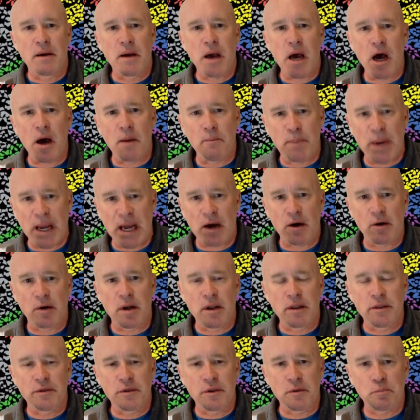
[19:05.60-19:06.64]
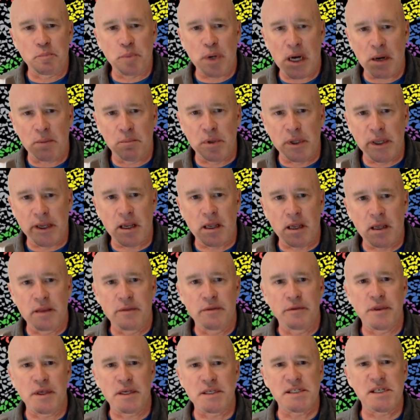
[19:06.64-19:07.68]
about the public.
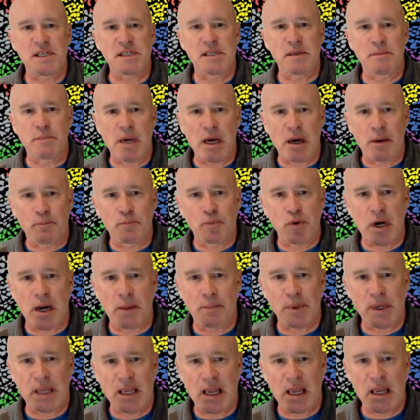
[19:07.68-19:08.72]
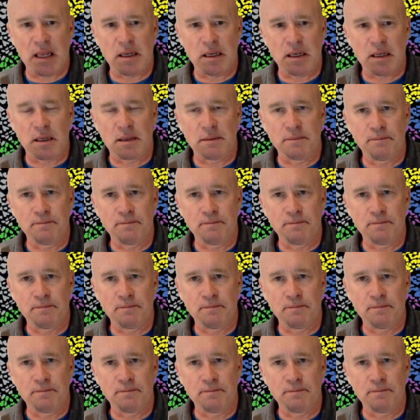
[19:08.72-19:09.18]
This is about propaganda.